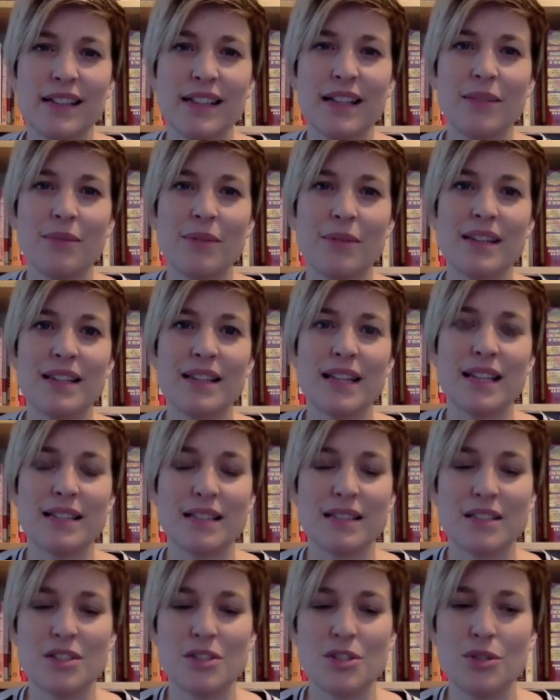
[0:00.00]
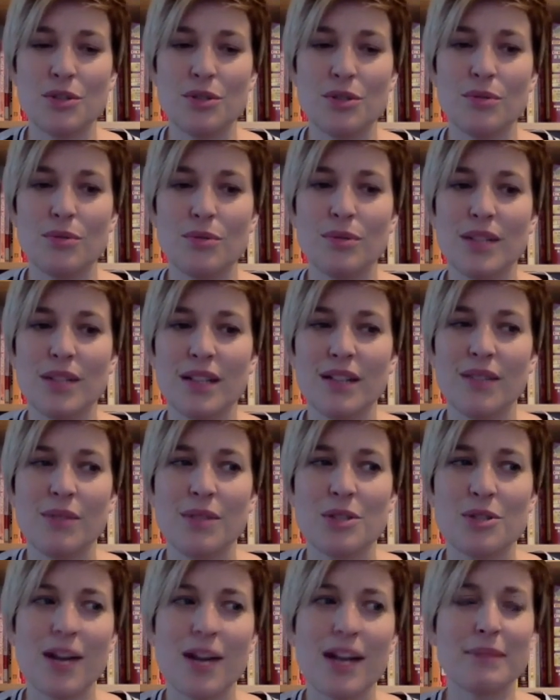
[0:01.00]
And we think that we
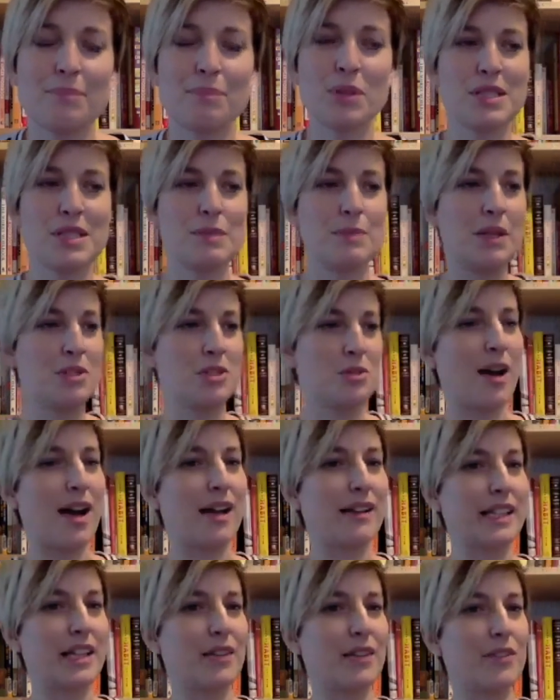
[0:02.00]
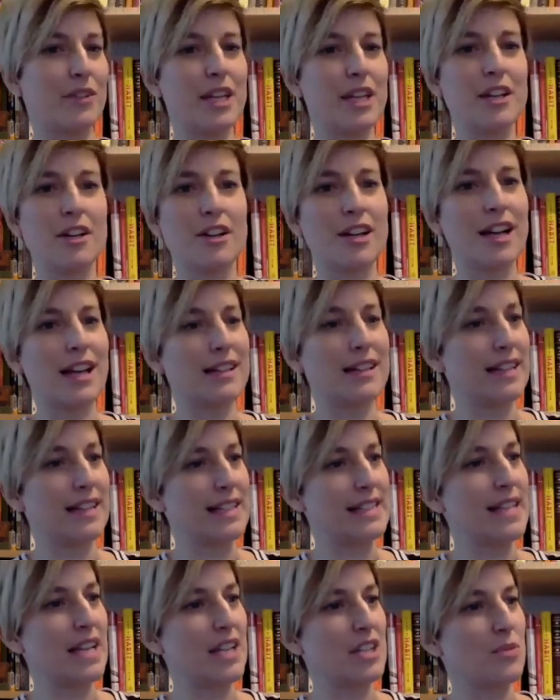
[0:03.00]
try to put spirituality over here, kind of like
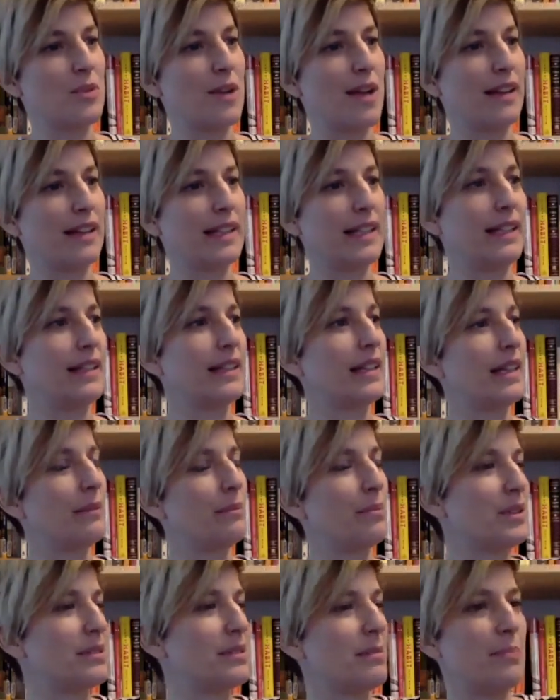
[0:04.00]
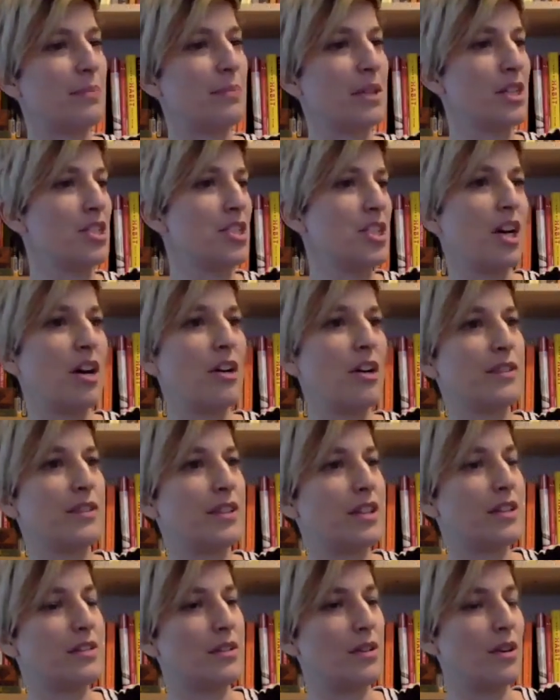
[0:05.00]
sexuality, and put them up on a shelf, and
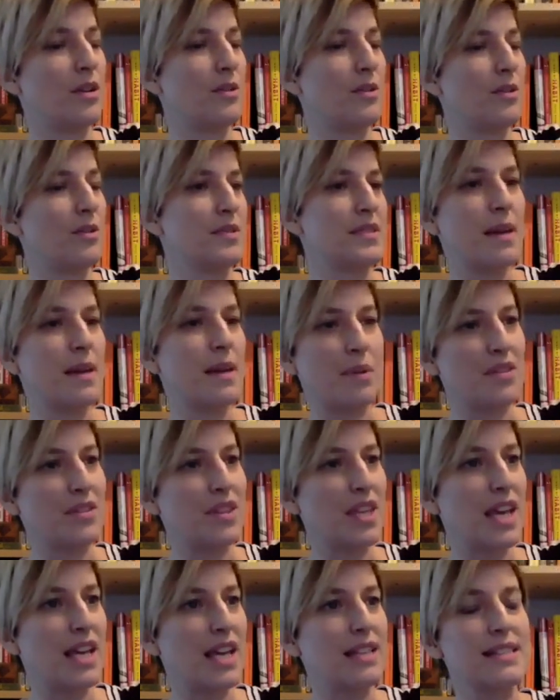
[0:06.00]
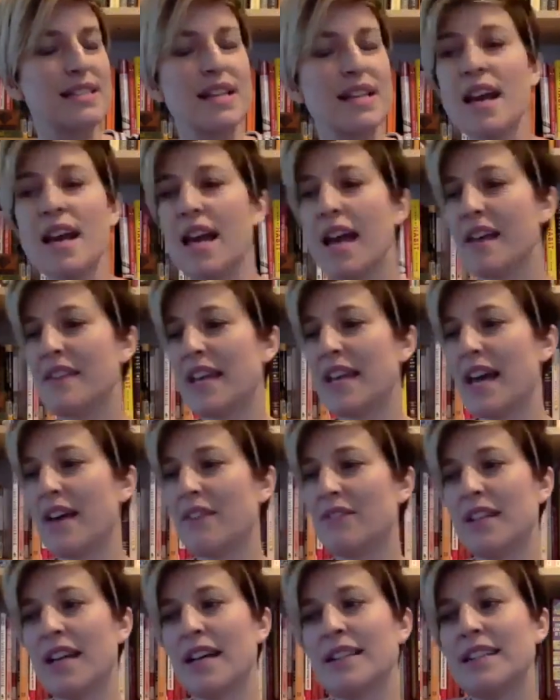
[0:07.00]
they're their own separate things, and they
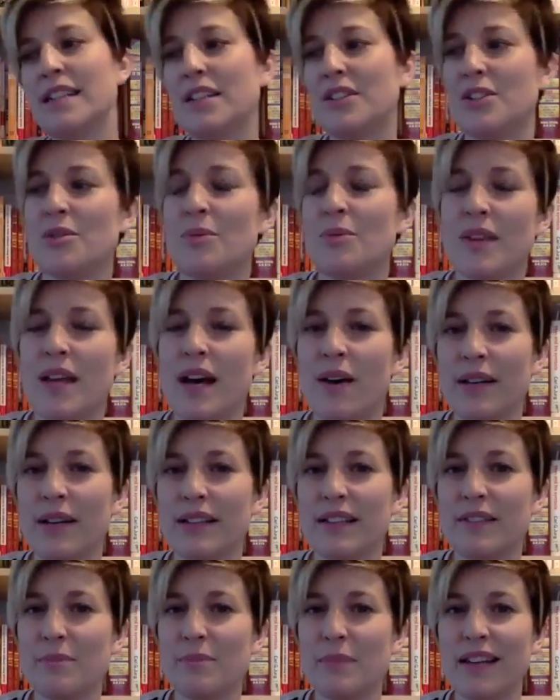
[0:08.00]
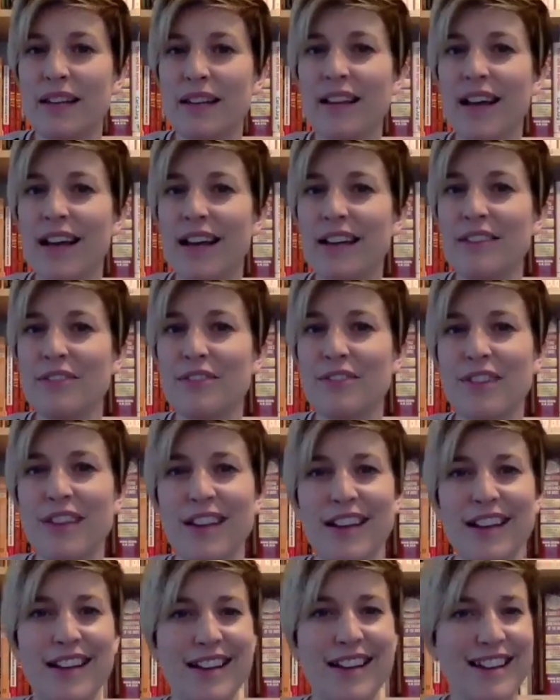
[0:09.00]
have nothing to do with how I live my life.
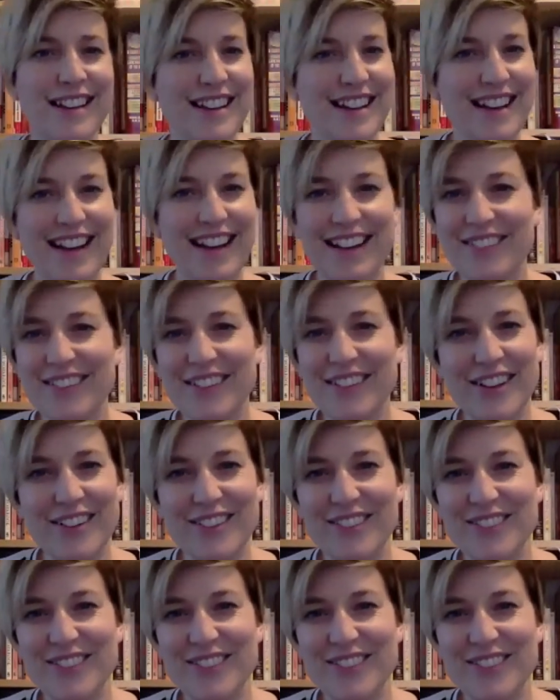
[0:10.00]
I don't know.